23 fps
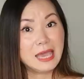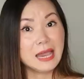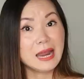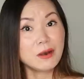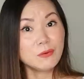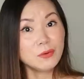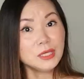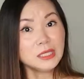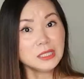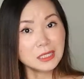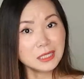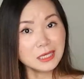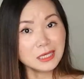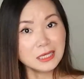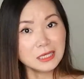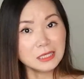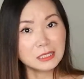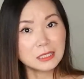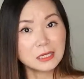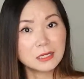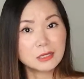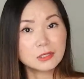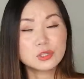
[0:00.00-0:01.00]

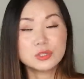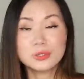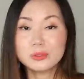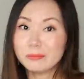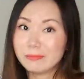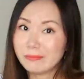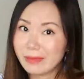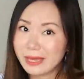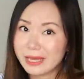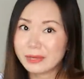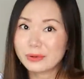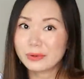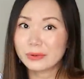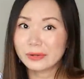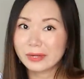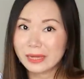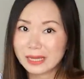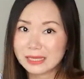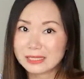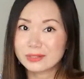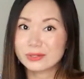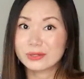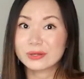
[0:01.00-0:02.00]
guaranteed to make your
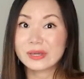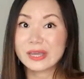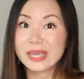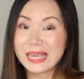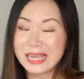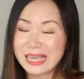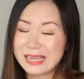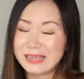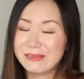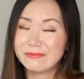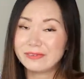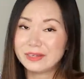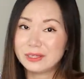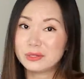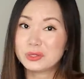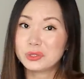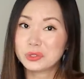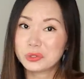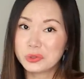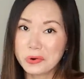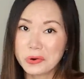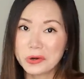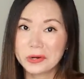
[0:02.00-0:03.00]
legs look even
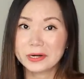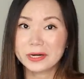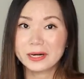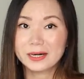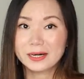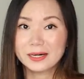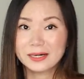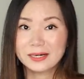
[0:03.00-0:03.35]
shorter.